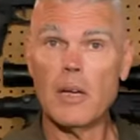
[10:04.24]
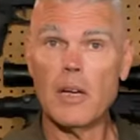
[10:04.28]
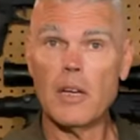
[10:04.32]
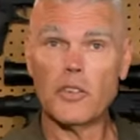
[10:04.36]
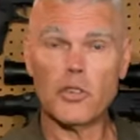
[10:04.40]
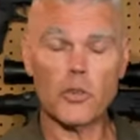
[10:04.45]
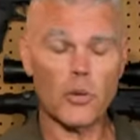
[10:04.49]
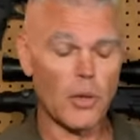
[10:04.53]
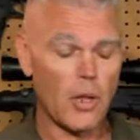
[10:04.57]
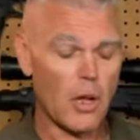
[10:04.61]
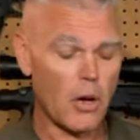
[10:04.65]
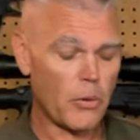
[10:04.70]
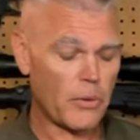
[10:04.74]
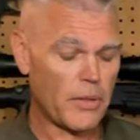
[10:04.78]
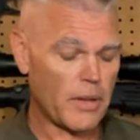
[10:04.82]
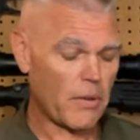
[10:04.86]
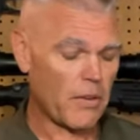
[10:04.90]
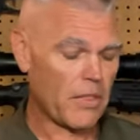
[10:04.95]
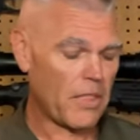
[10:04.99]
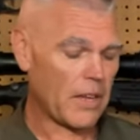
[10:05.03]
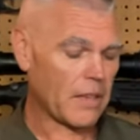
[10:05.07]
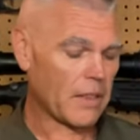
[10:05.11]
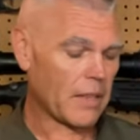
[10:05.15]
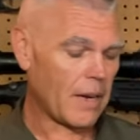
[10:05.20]
So along with
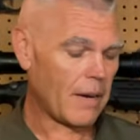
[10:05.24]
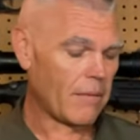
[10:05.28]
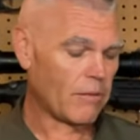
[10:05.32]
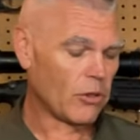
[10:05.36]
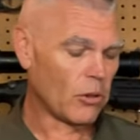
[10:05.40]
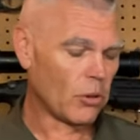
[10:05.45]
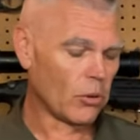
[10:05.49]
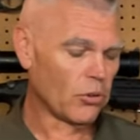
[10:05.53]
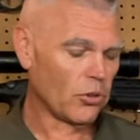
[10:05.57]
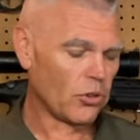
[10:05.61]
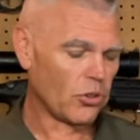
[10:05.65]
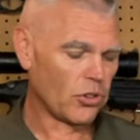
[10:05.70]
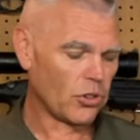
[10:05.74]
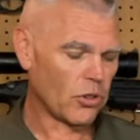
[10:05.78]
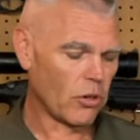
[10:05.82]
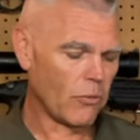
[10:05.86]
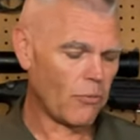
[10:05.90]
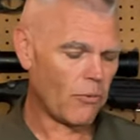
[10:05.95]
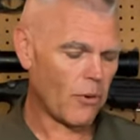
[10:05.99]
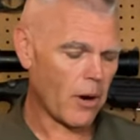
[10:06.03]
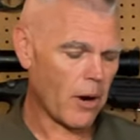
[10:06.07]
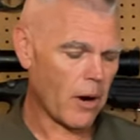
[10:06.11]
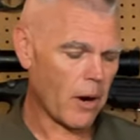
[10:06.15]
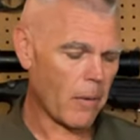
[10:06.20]
everything that I've told you so
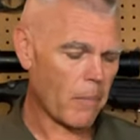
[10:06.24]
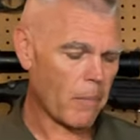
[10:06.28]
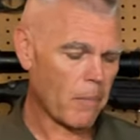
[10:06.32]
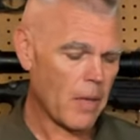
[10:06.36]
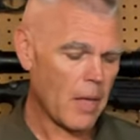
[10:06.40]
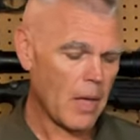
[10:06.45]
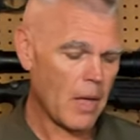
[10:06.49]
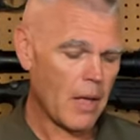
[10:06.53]
far,